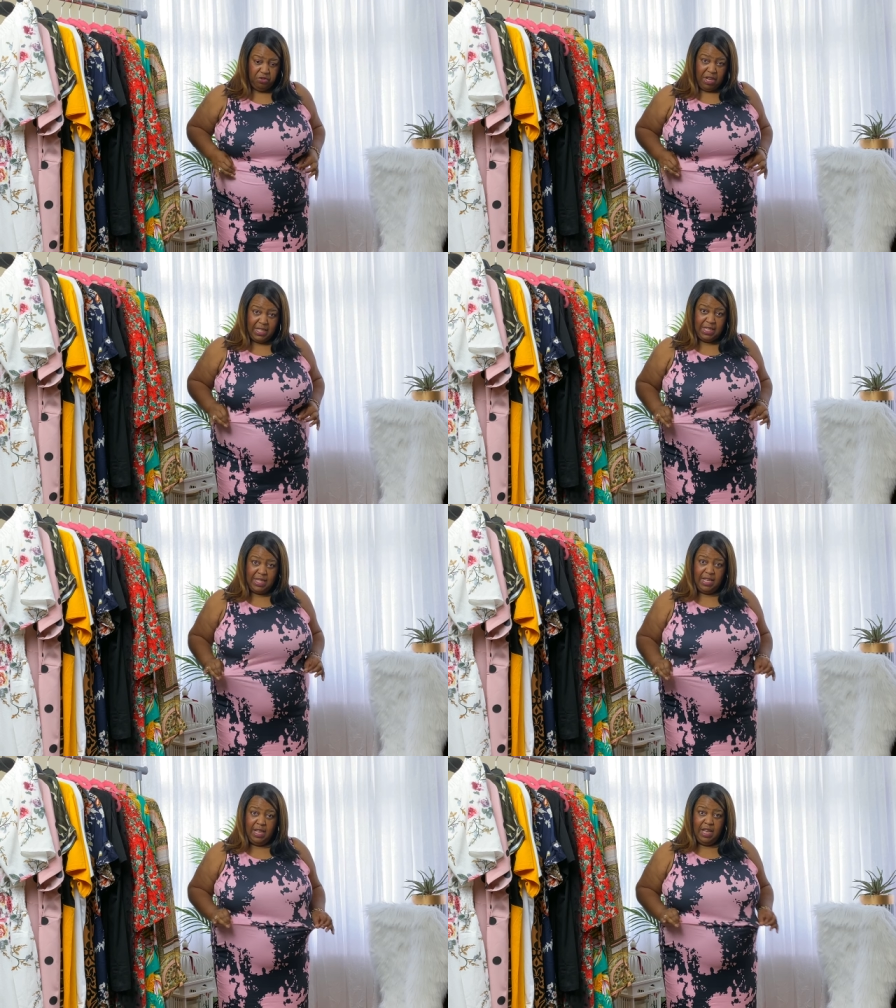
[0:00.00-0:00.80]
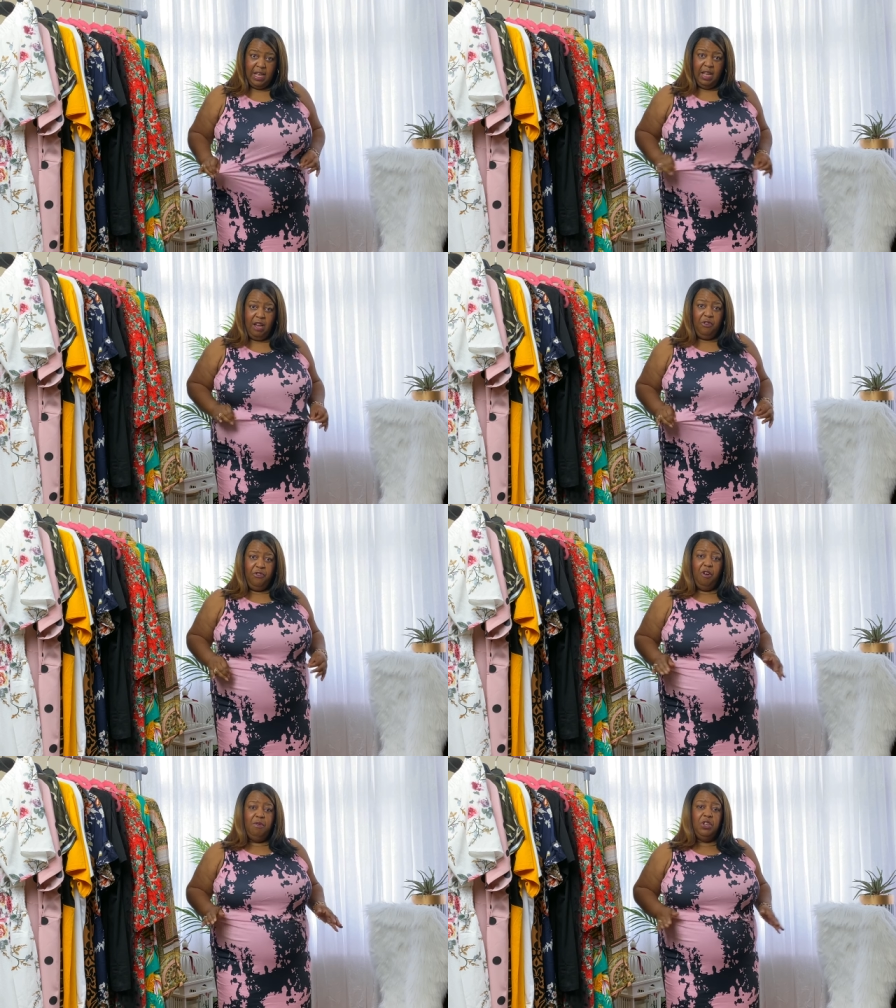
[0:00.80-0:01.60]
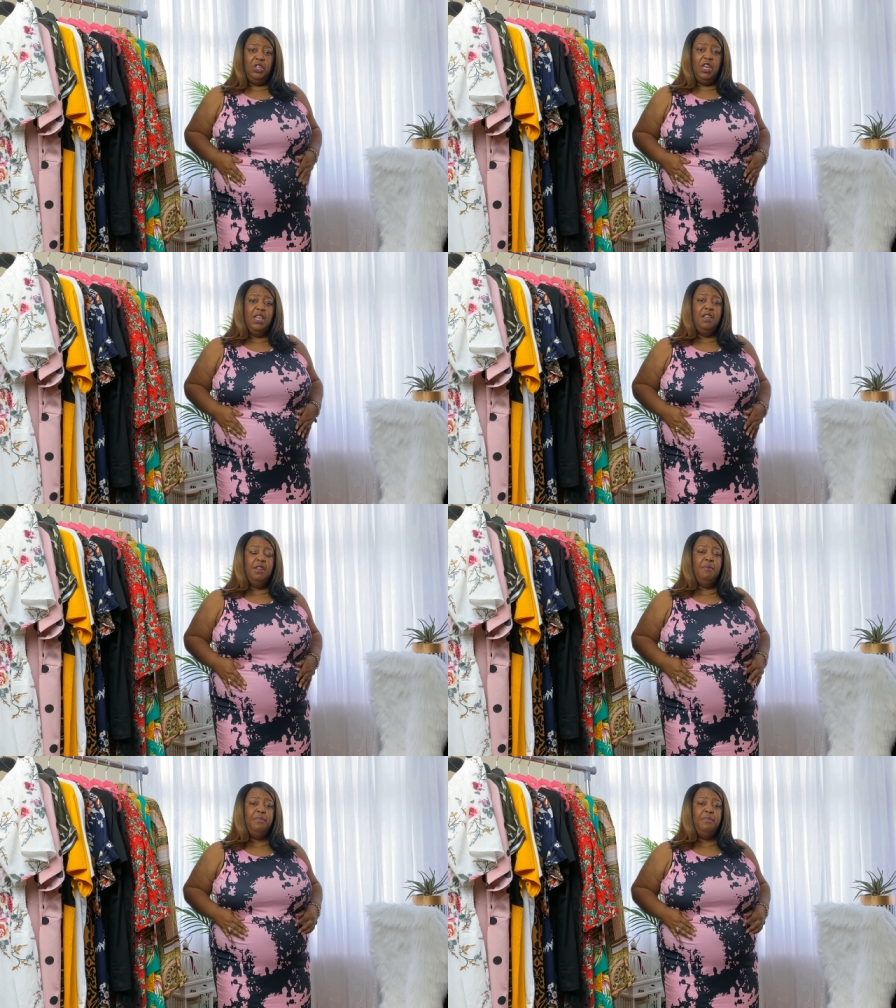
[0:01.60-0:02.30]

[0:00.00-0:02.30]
dress from Shein